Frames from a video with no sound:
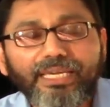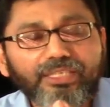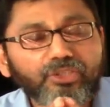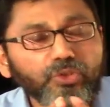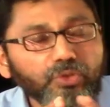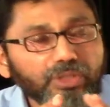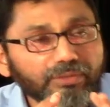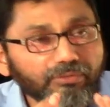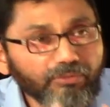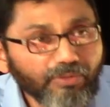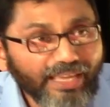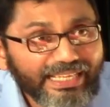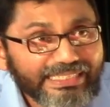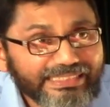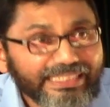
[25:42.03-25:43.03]
make you
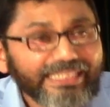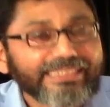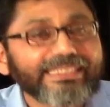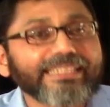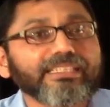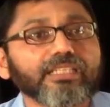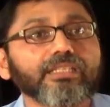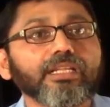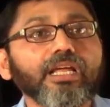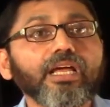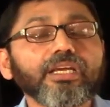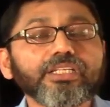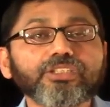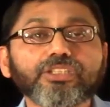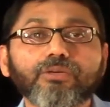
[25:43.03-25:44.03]
convinced that
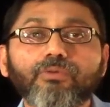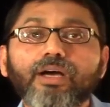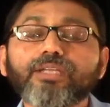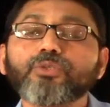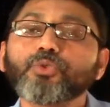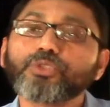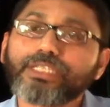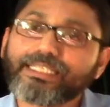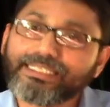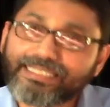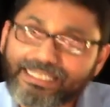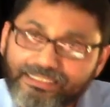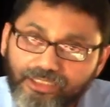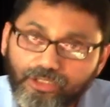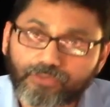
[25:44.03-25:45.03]
Allah is the one who's
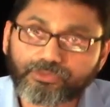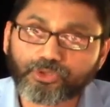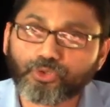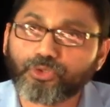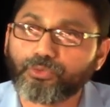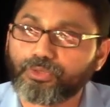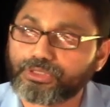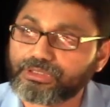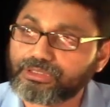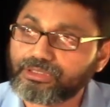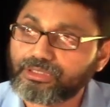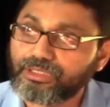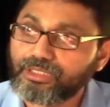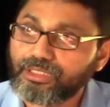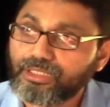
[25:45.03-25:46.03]
the creator of the
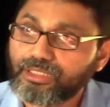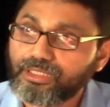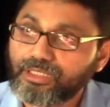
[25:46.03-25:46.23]
universe.